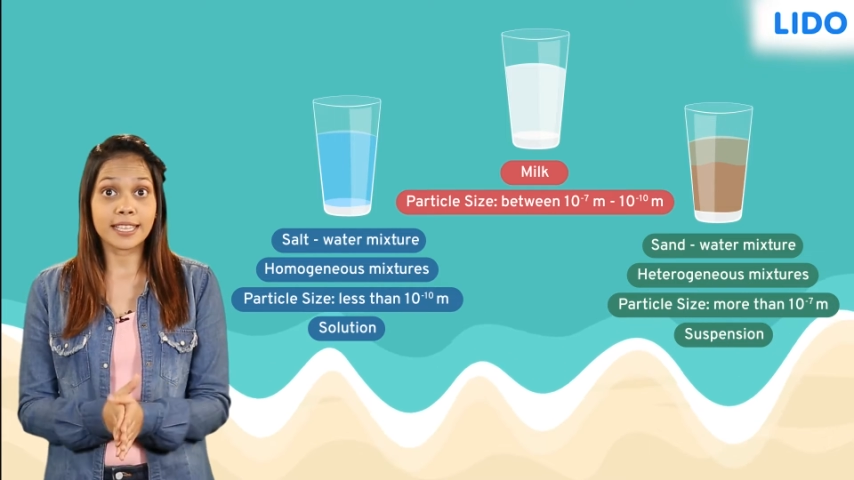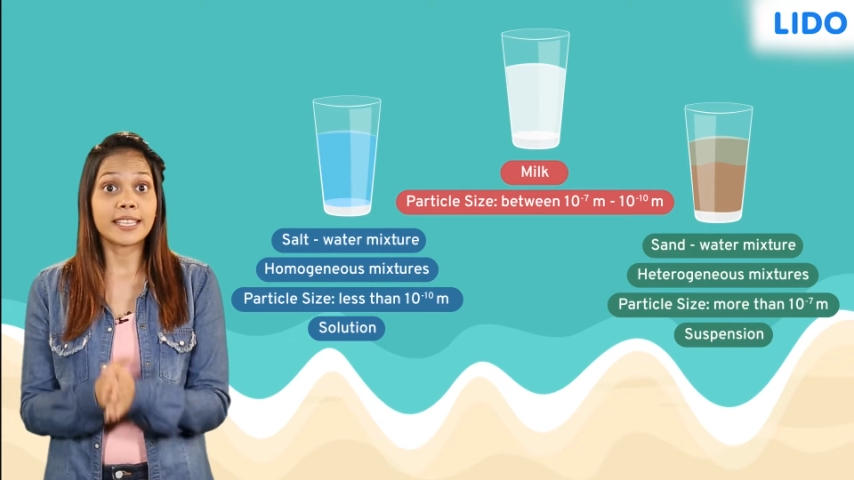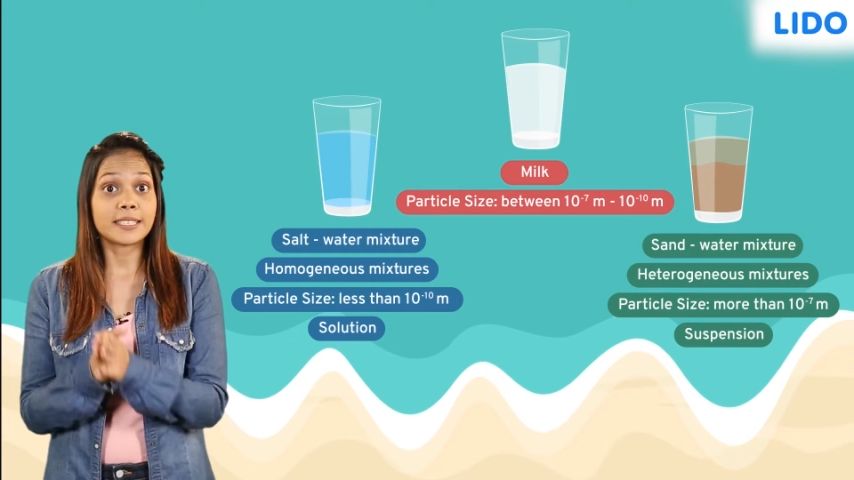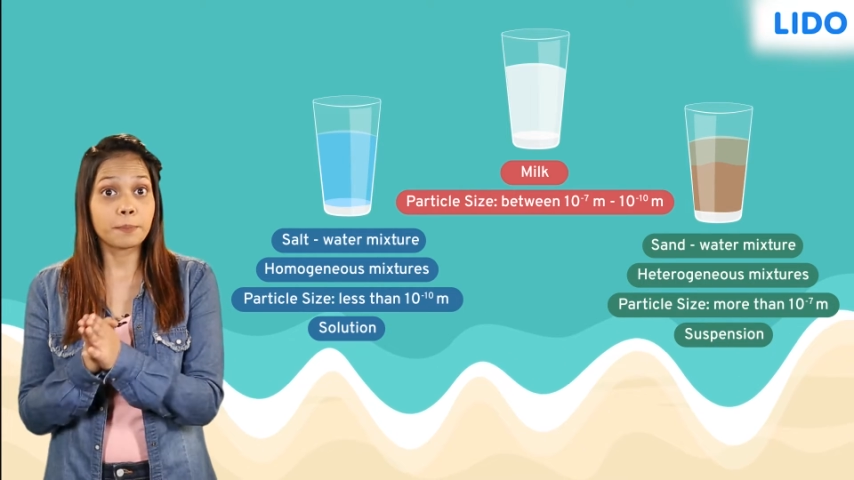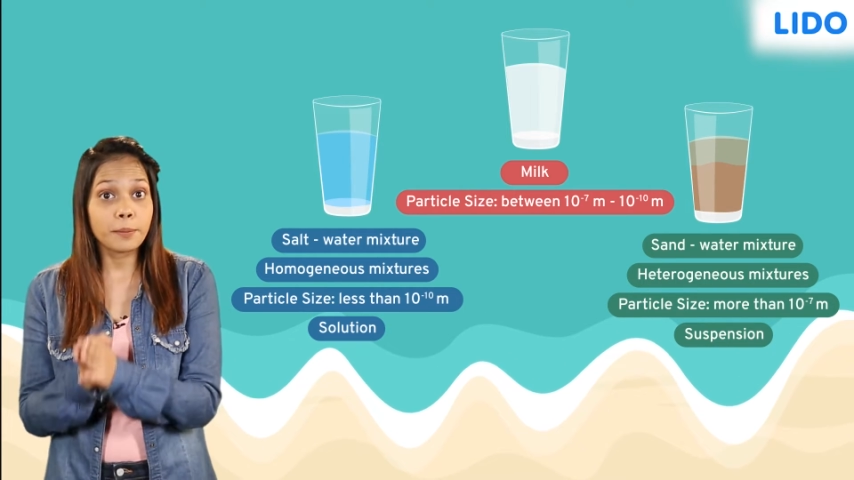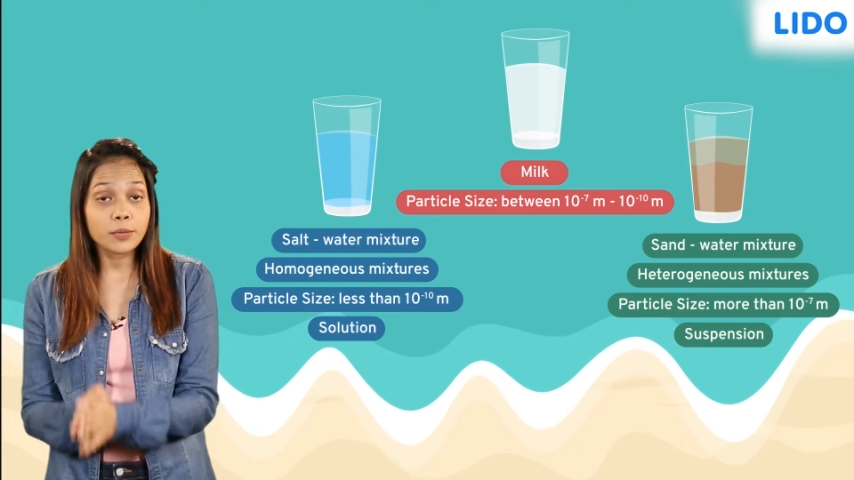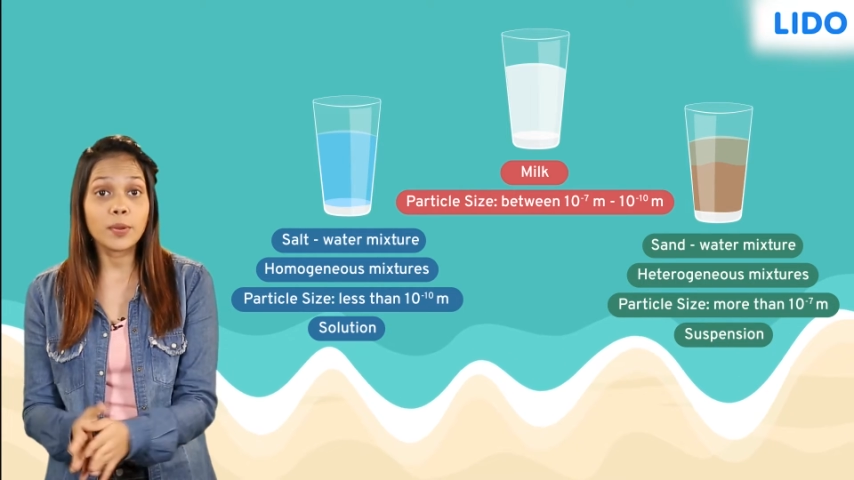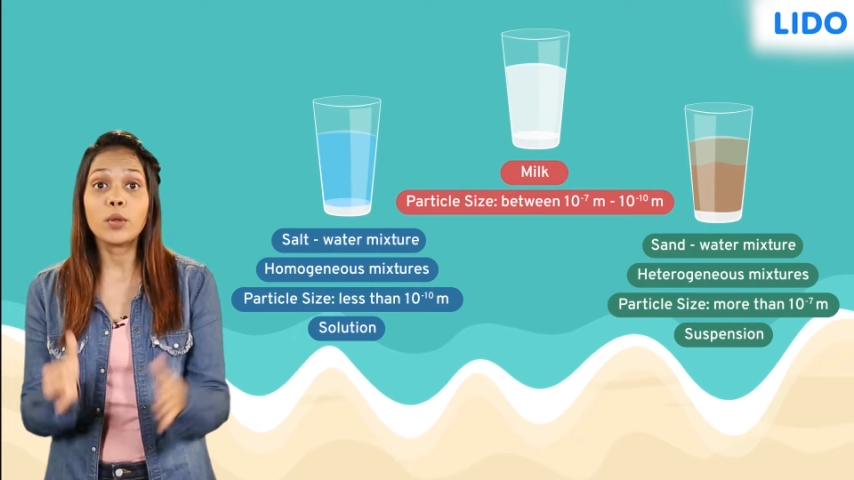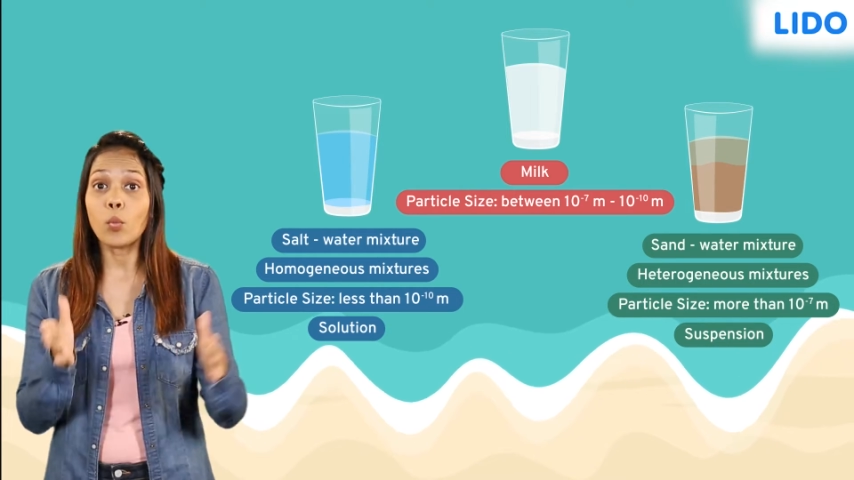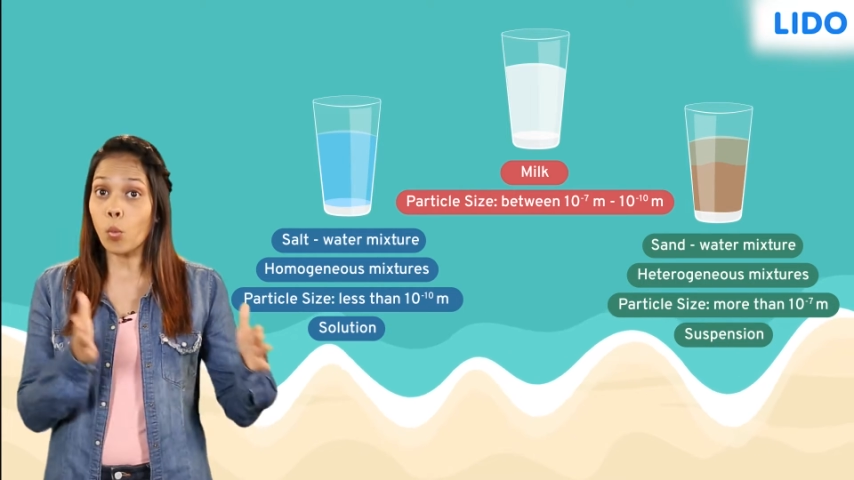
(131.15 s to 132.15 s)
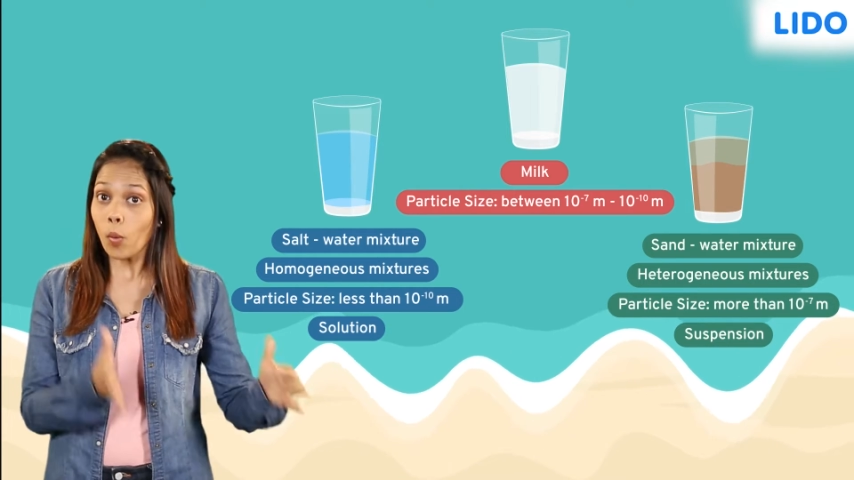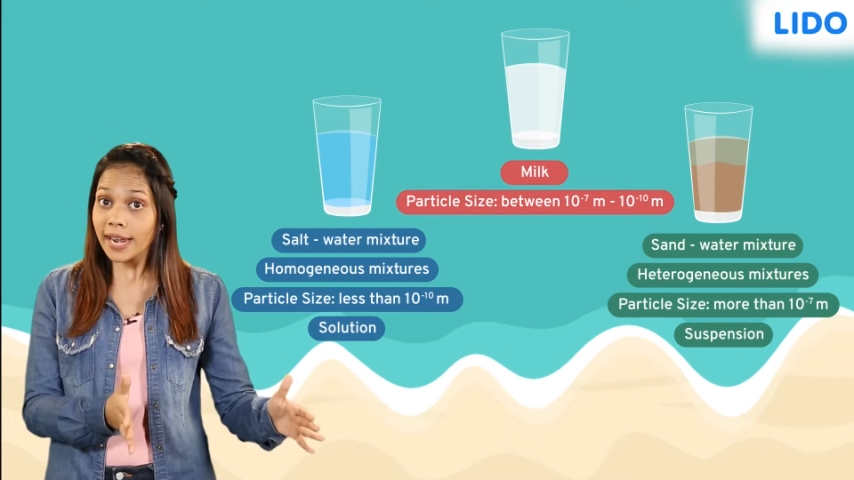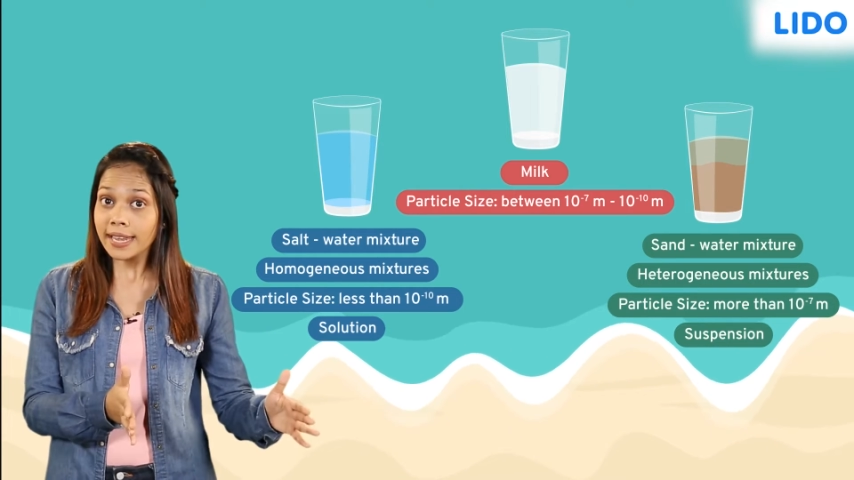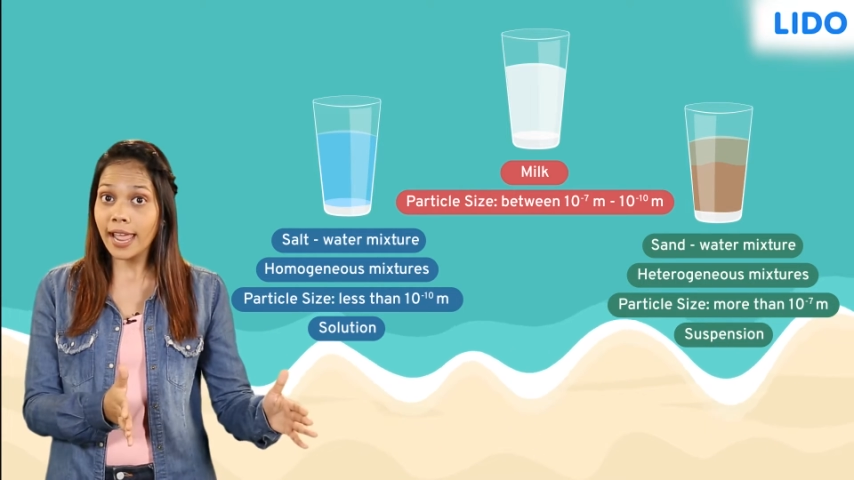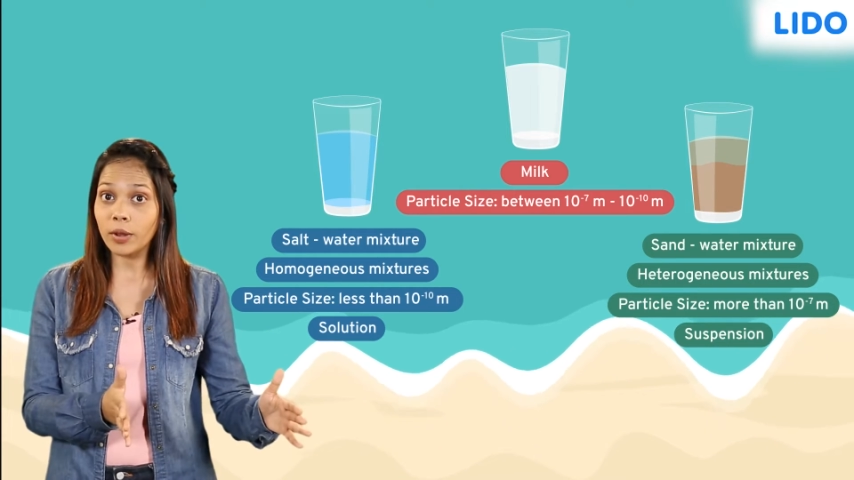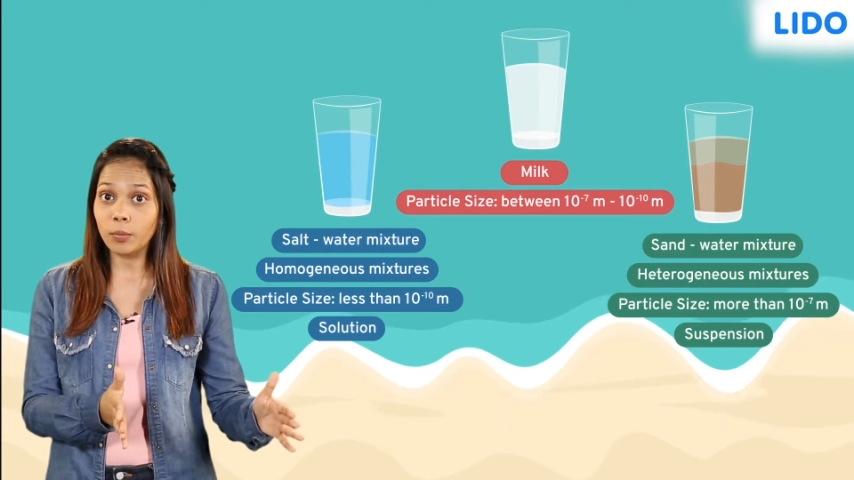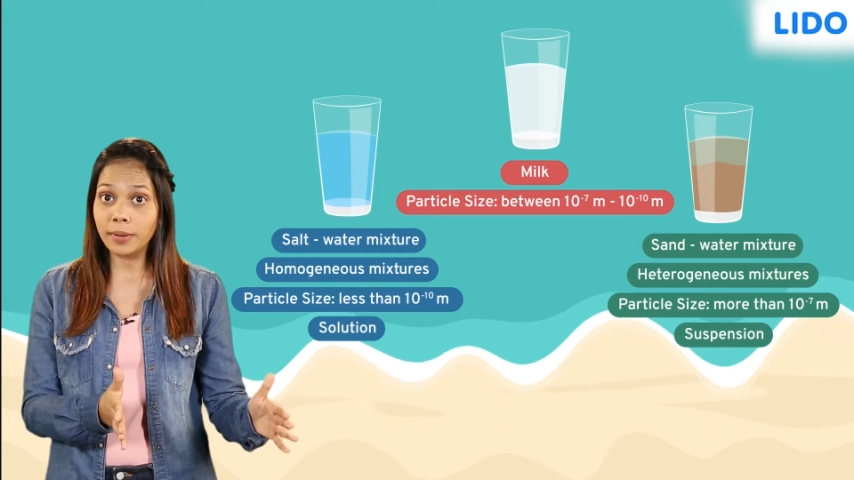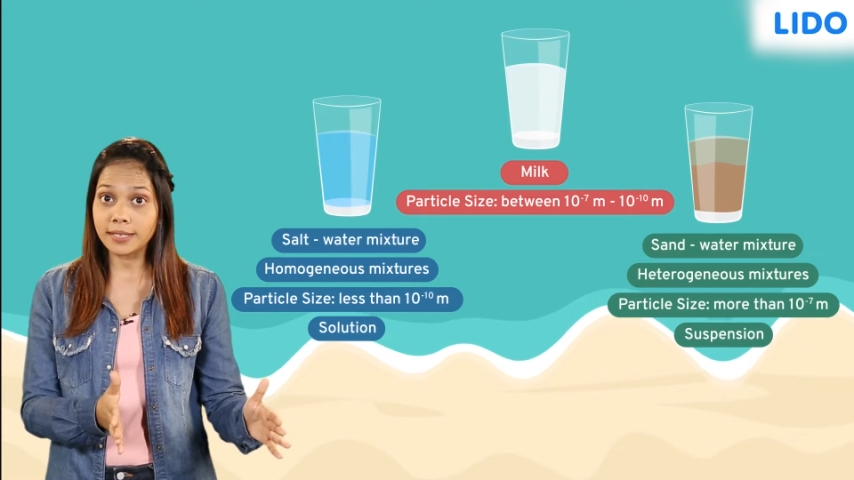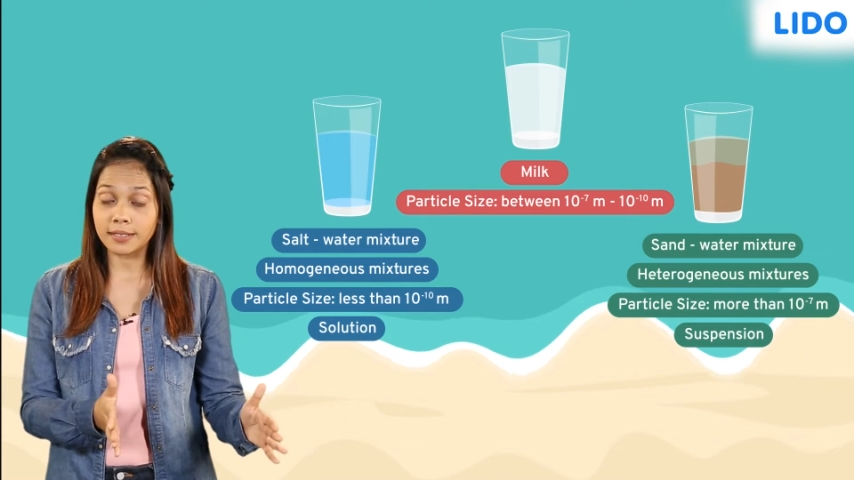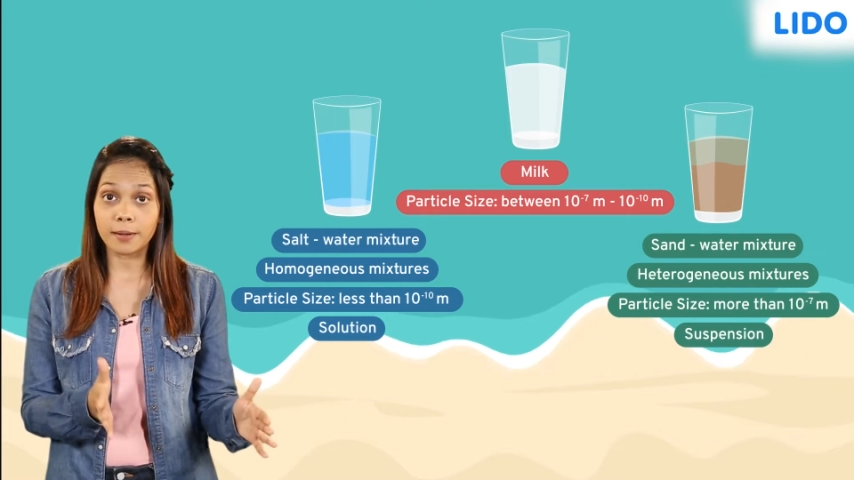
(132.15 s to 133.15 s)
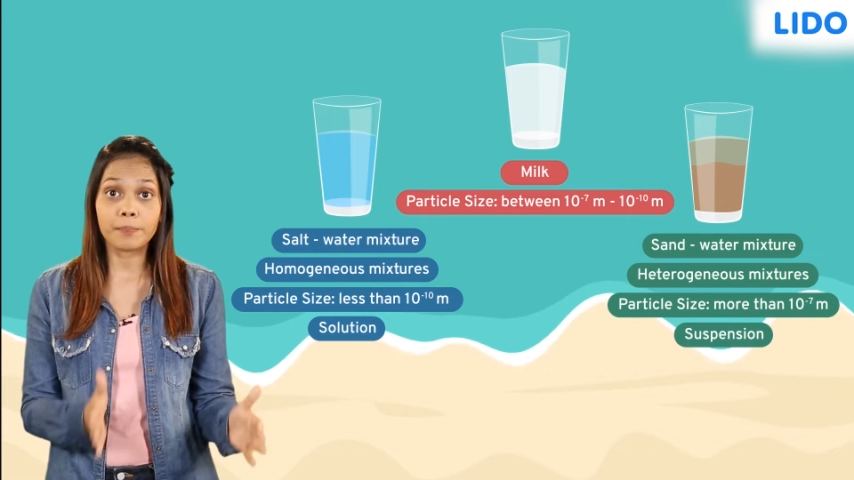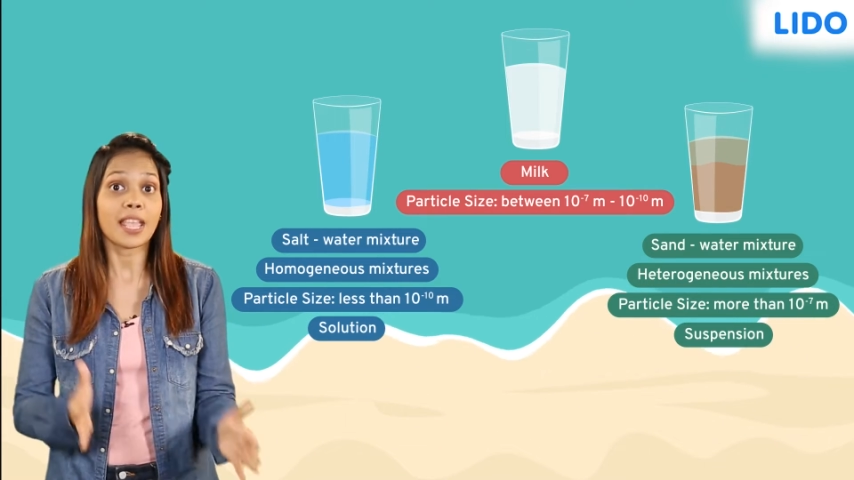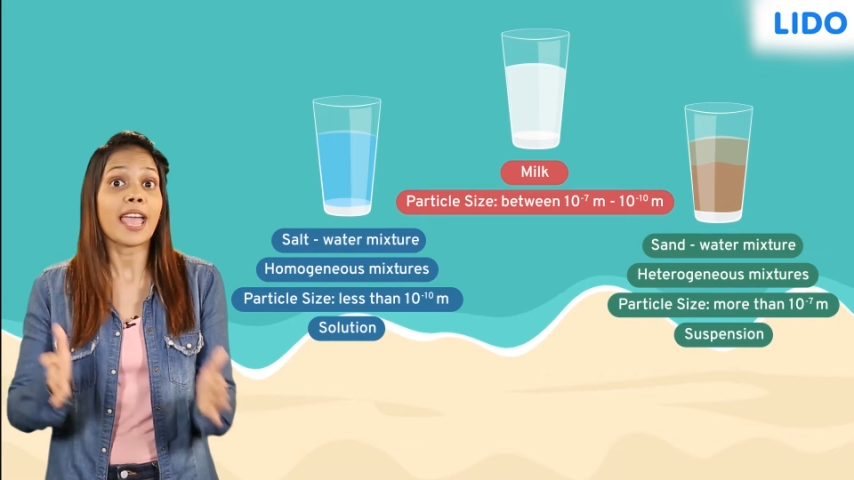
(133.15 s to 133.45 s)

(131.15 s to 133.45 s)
is between 1 nanometer